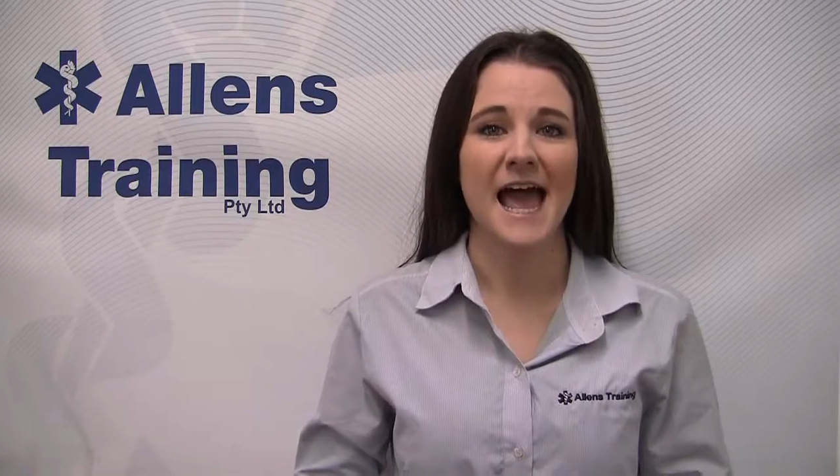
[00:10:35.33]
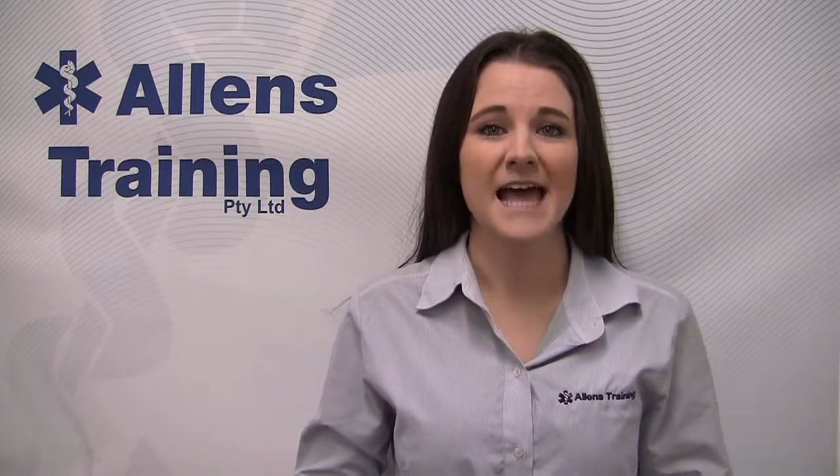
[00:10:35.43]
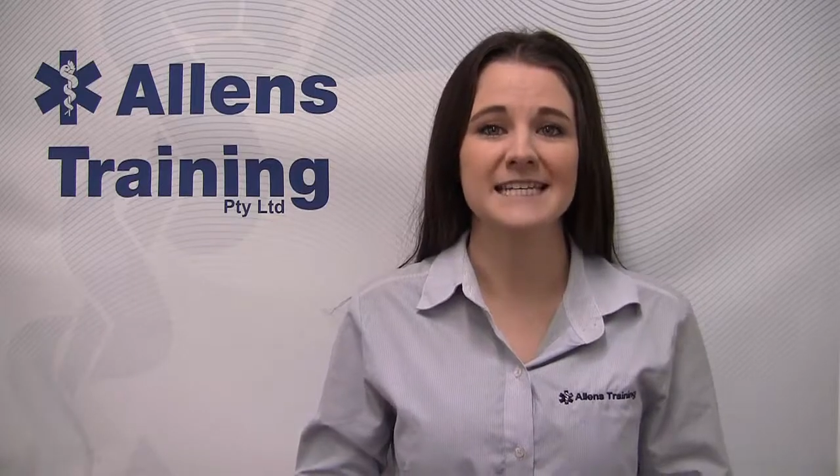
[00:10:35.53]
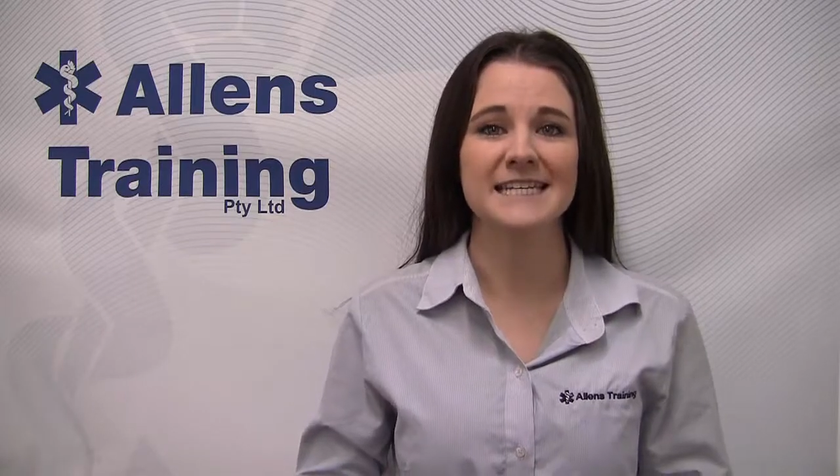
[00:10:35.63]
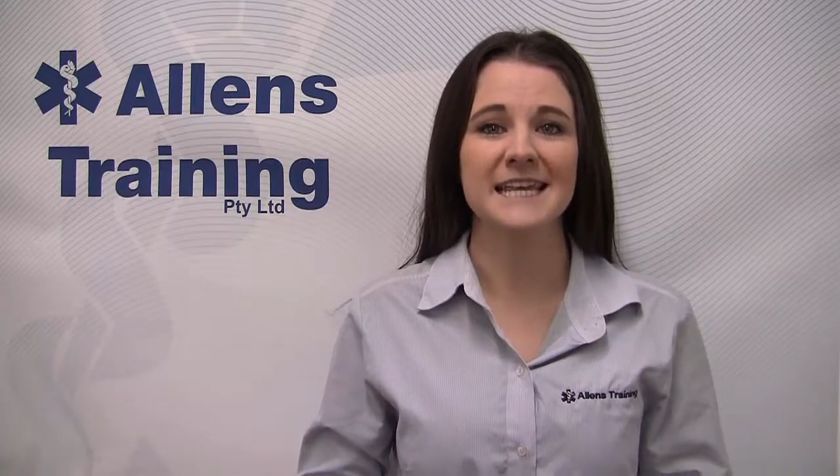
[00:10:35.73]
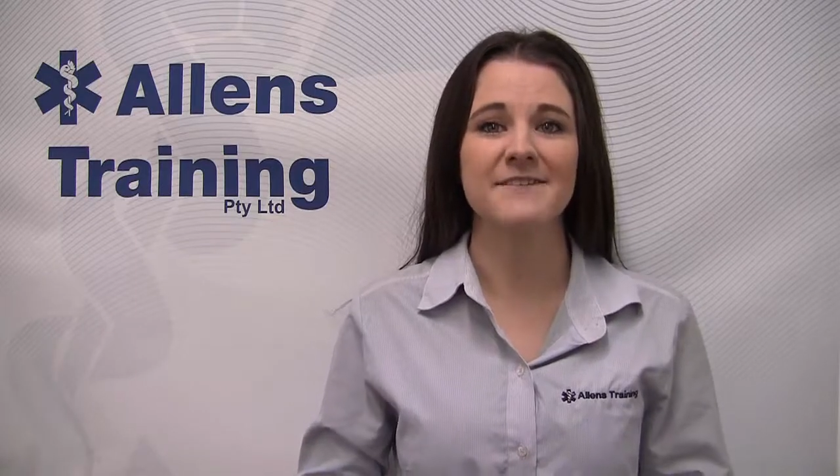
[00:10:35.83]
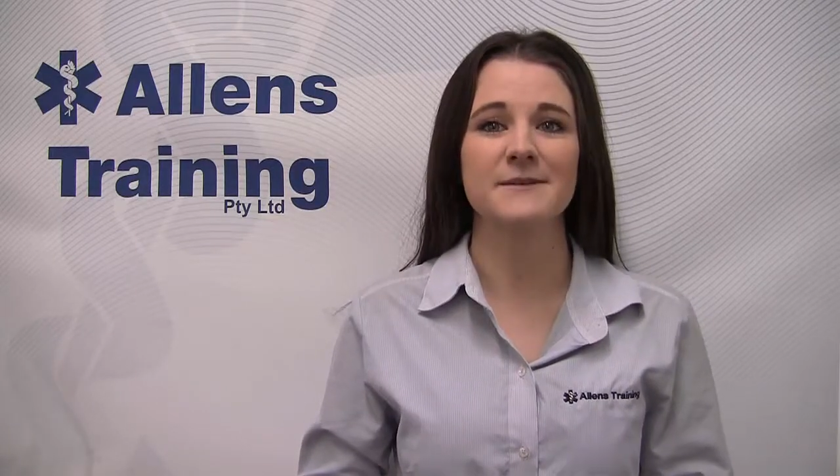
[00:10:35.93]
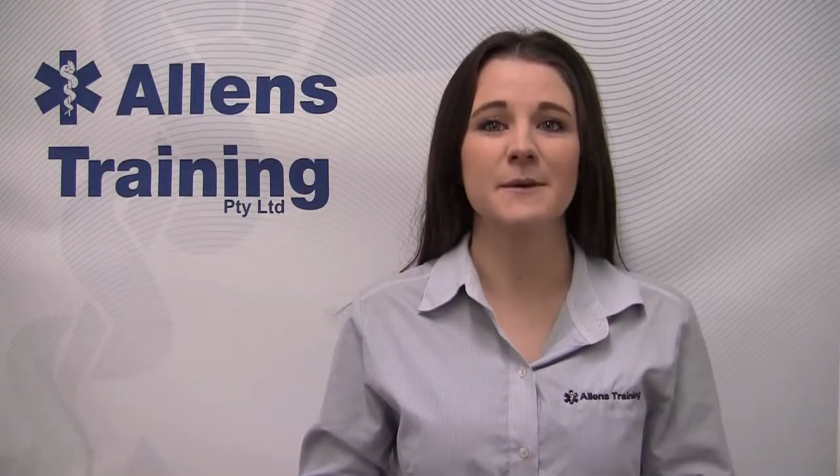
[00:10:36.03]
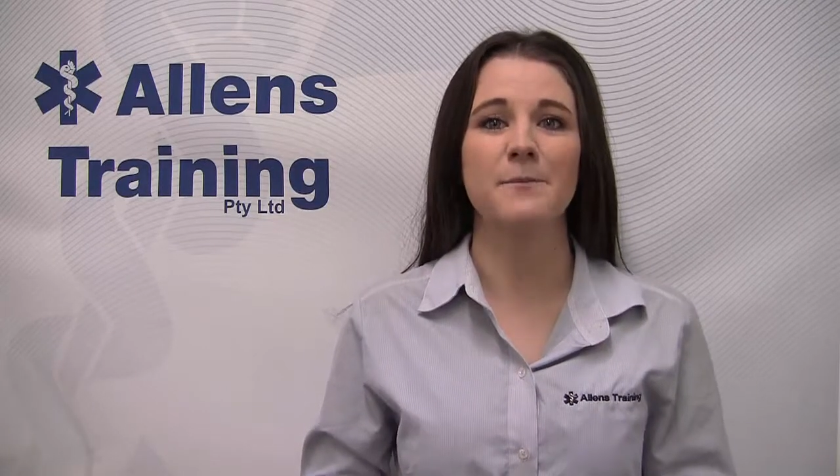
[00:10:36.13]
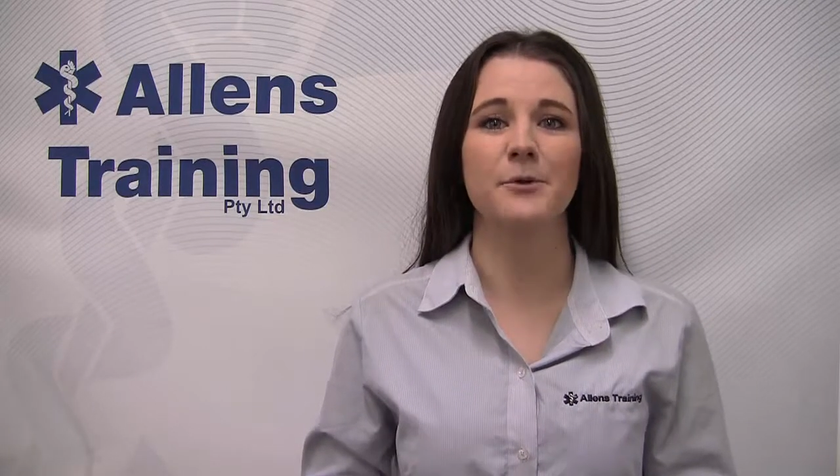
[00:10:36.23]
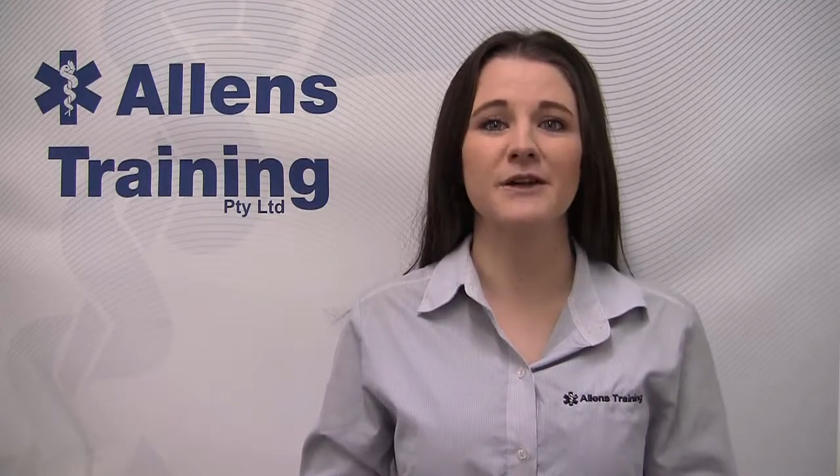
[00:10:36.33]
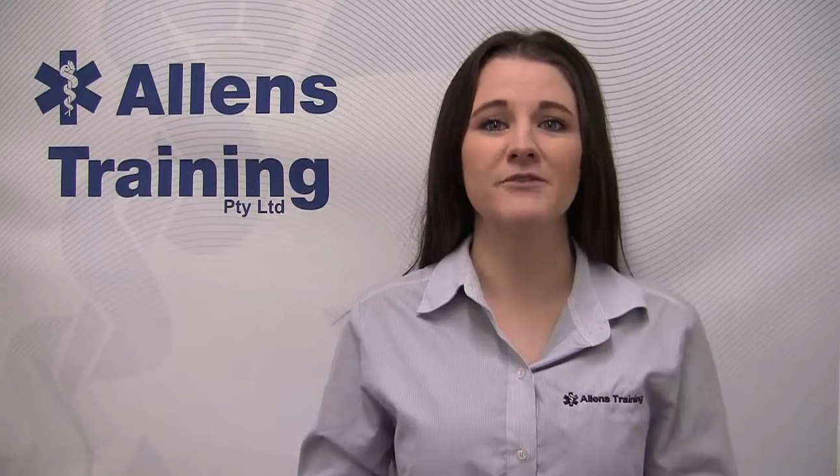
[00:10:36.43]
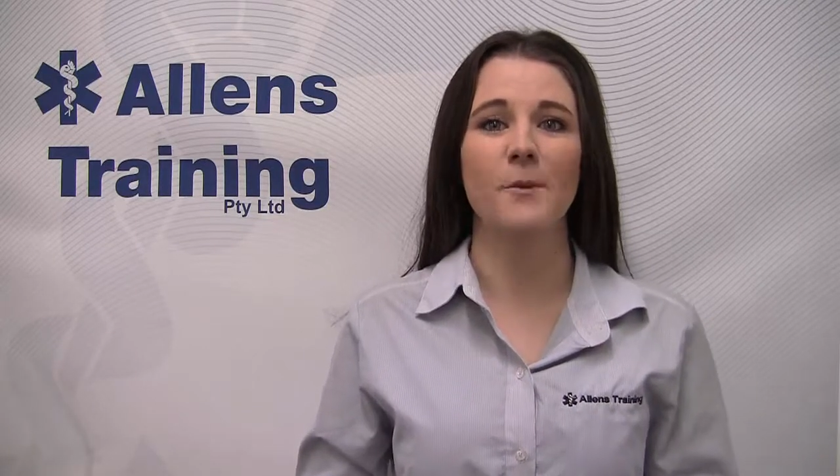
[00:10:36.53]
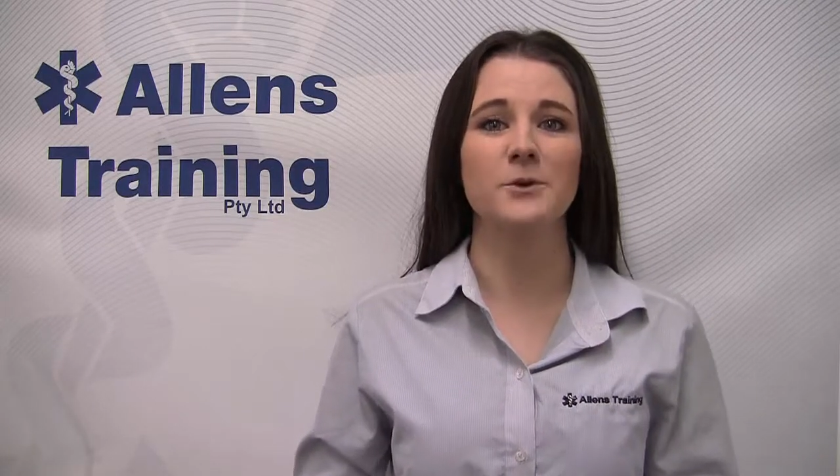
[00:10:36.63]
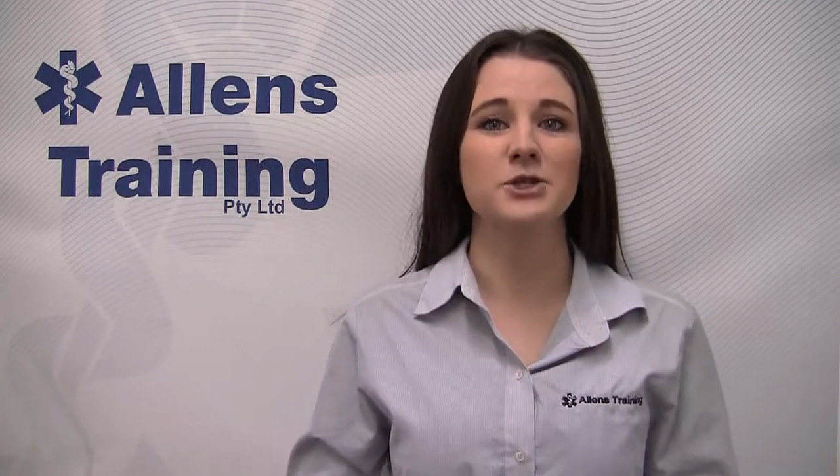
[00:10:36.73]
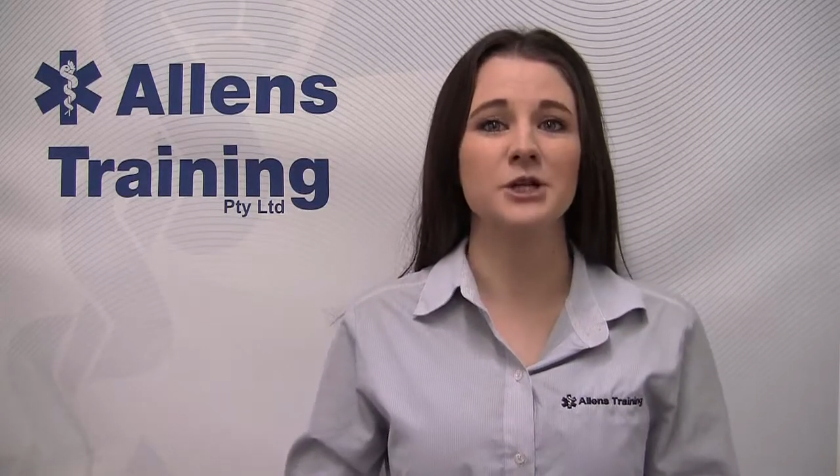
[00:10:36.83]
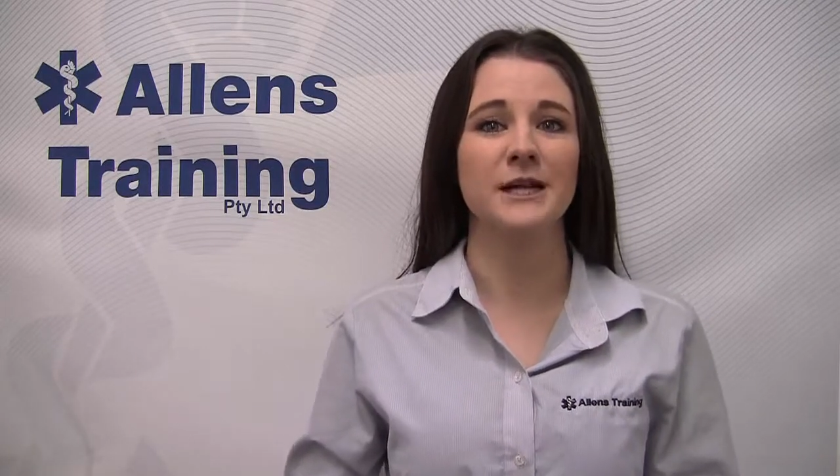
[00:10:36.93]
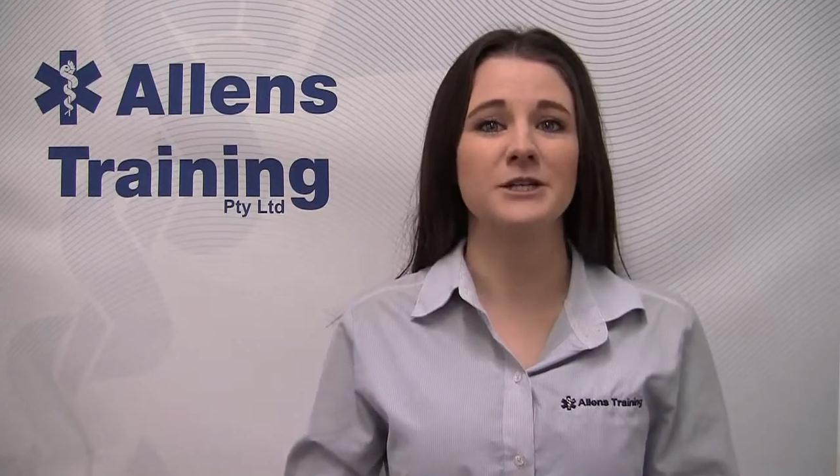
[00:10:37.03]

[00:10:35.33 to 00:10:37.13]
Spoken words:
as this gives them a brief opportunity